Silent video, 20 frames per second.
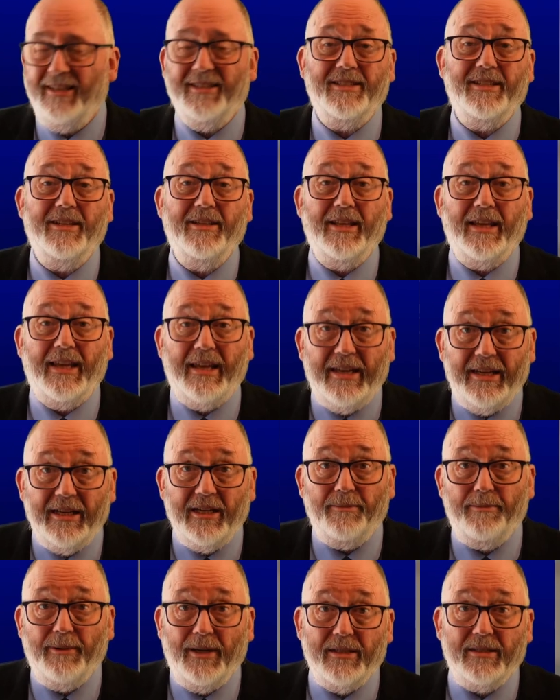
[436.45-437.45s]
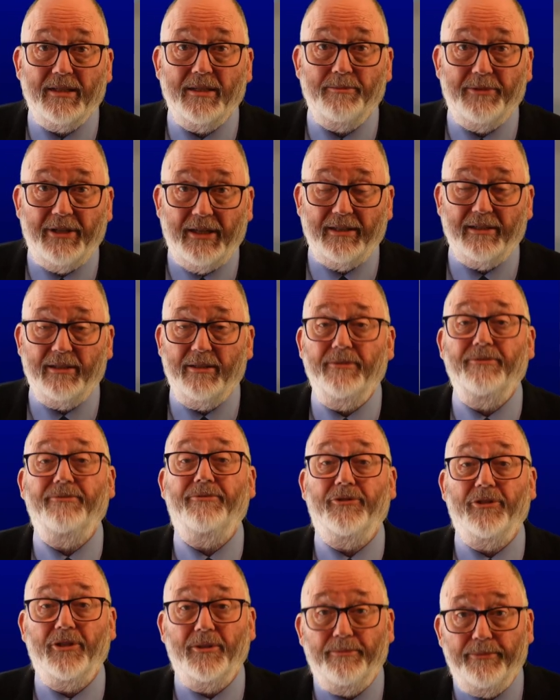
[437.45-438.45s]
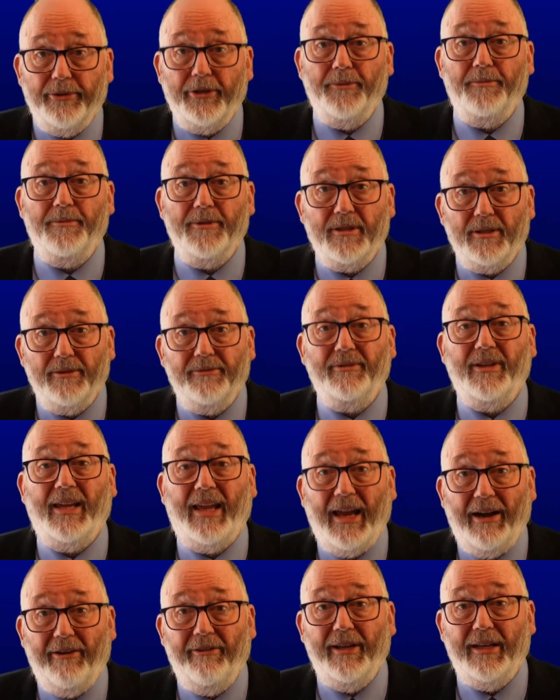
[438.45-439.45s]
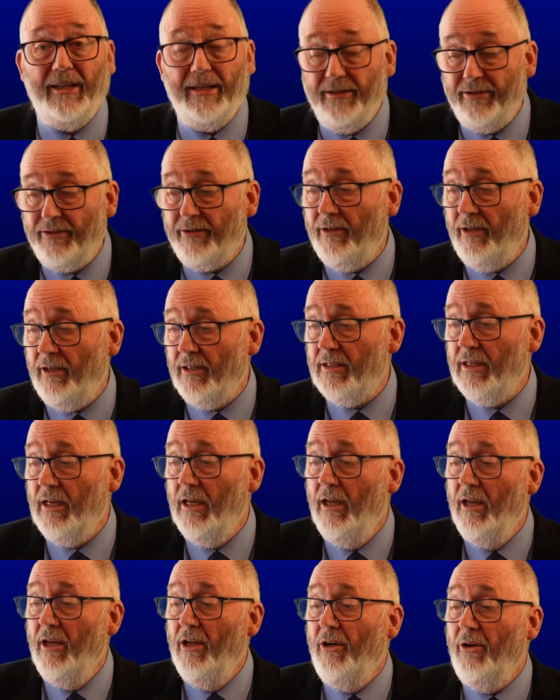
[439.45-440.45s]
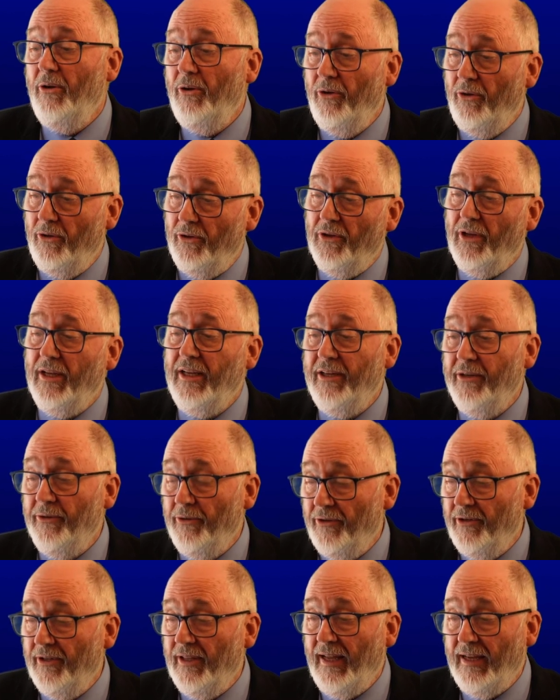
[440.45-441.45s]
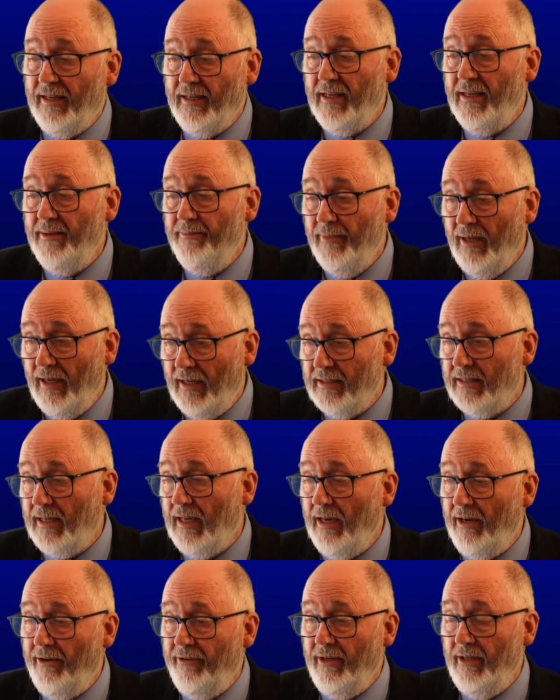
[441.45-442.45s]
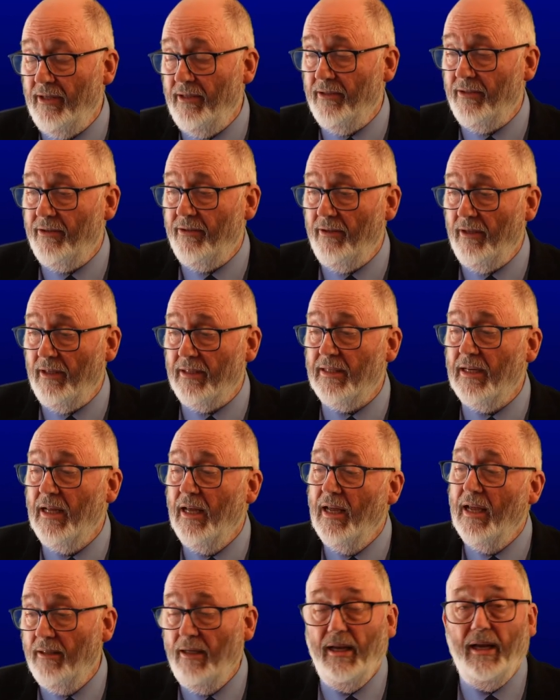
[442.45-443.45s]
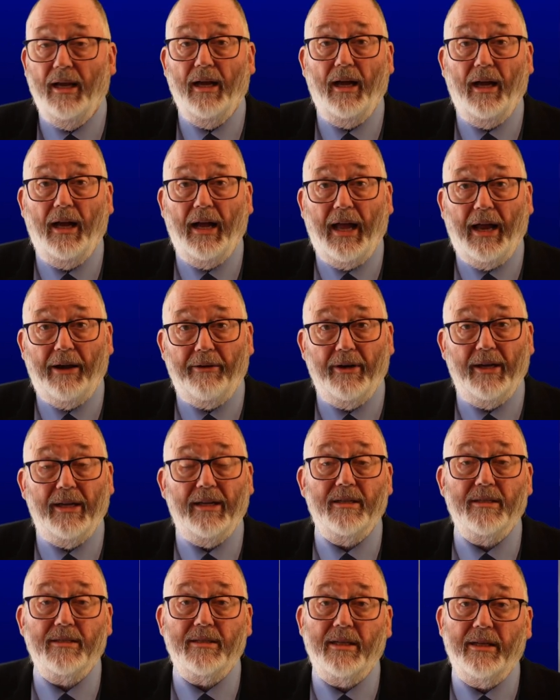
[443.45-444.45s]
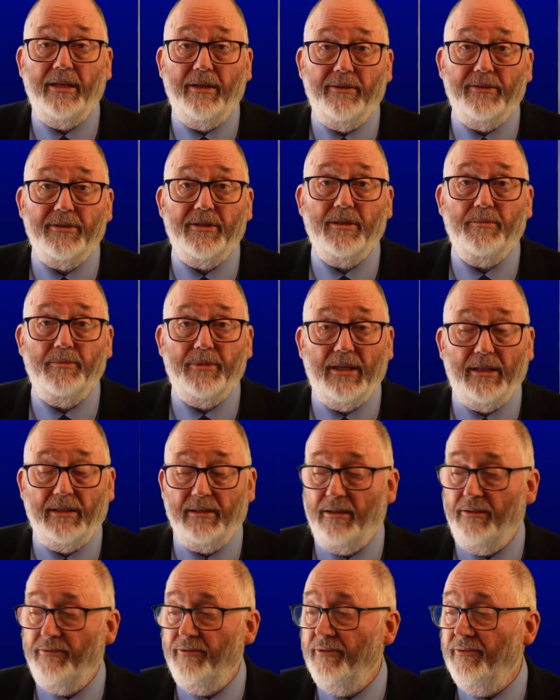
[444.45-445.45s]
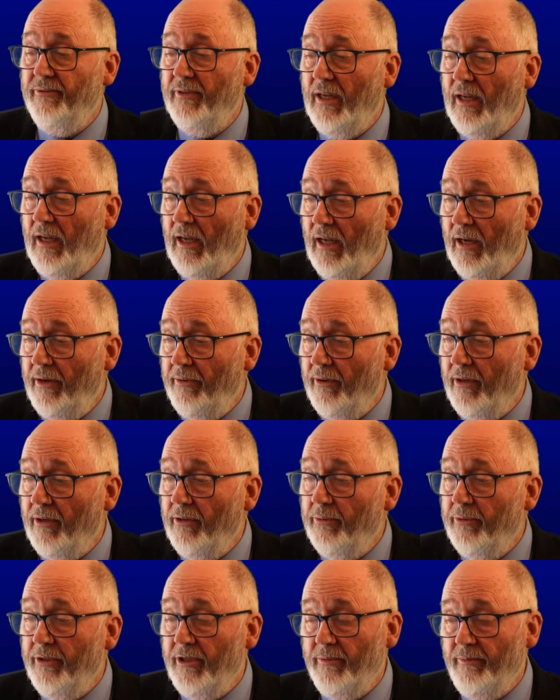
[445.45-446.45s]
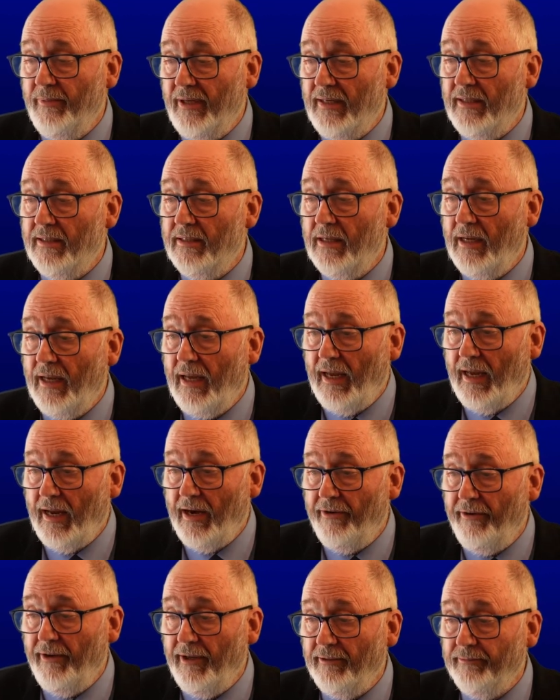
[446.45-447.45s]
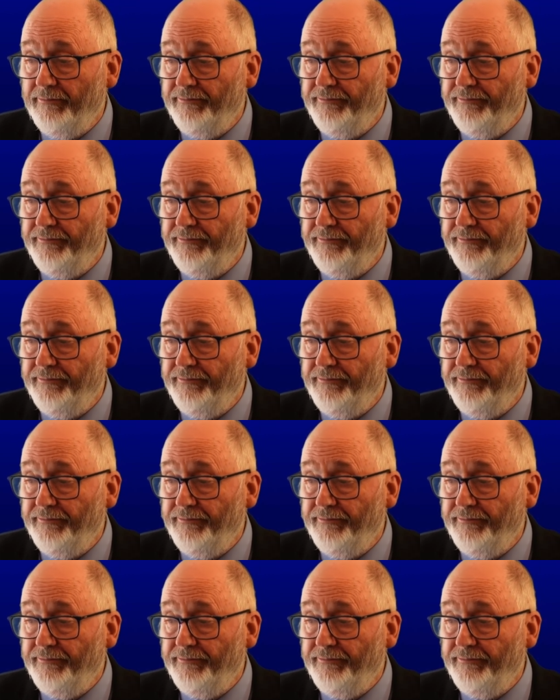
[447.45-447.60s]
So the hina plus subjunctive for the purpose of carrying his cross, or in order that he might carry his cross. Are is the aorist subjunctive of airo, which means carry.